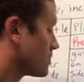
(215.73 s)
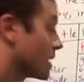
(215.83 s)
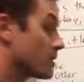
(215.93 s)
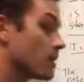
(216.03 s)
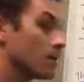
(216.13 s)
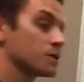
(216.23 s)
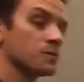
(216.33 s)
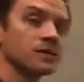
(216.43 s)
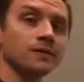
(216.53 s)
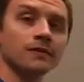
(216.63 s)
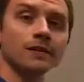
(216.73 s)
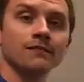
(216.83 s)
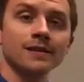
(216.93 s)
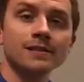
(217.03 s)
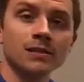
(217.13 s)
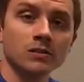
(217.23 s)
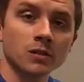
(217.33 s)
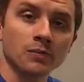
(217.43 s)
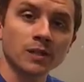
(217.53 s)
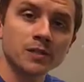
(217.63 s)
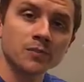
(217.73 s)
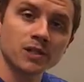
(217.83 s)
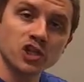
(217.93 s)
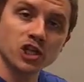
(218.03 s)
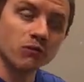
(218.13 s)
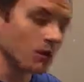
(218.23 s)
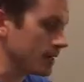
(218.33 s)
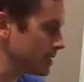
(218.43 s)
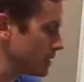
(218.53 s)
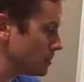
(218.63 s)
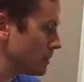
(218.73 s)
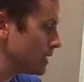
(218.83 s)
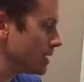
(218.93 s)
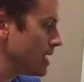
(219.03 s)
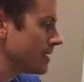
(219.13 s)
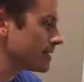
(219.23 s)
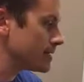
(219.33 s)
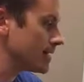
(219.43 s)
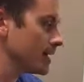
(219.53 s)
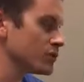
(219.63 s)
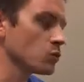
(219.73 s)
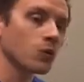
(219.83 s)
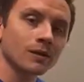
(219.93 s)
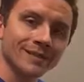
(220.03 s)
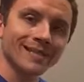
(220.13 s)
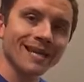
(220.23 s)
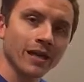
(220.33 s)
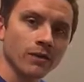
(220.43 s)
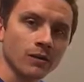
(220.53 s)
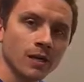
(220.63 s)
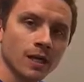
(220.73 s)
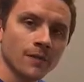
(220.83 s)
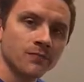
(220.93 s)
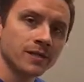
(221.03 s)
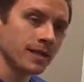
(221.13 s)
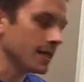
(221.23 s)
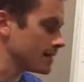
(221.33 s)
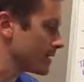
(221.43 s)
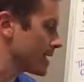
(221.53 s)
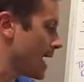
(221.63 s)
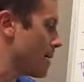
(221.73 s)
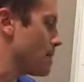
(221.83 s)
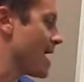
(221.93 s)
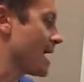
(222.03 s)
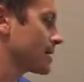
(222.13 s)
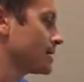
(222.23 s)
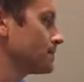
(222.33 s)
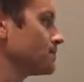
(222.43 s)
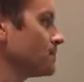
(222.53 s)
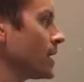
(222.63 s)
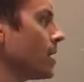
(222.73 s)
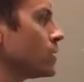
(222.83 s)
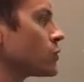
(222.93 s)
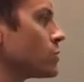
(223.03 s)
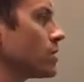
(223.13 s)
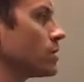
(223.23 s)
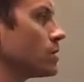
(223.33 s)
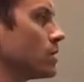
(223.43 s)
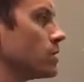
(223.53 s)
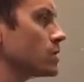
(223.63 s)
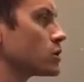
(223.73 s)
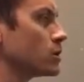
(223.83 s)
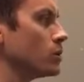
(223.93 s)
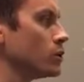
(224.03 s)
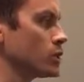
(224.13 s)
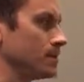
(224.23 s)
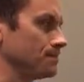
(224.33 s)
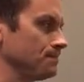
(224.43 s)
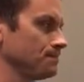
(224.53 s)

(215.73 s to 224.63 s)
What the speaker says: Now, there are specific events that took place, but the general idea being that the kids worked together to get the cat back. So then, the solution.